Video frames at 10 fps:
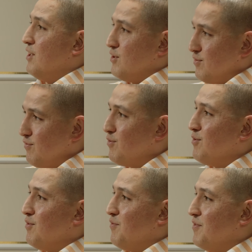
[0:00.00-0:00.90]
is
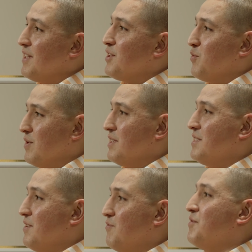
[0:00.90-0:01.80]
filled with
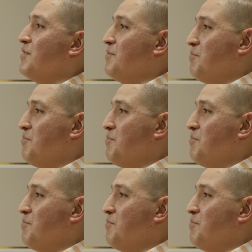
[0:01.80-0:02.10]
different